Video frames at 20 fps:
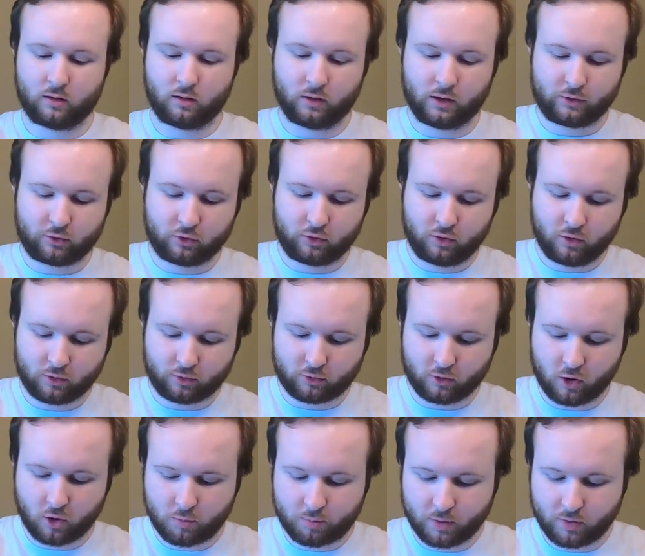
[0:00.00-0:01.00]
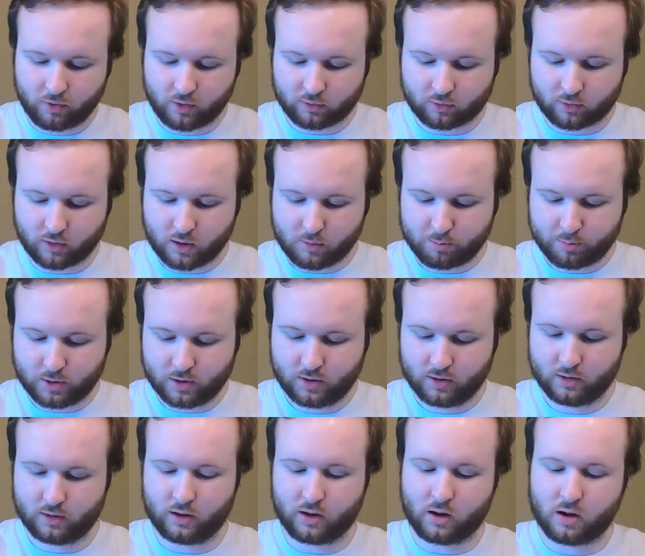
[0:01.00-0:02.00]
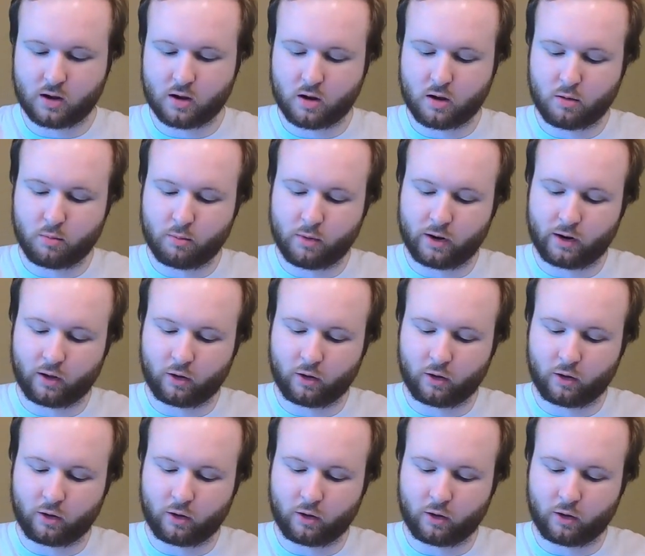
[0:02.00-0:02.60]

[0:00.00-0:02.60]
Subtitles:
let's just open this up, and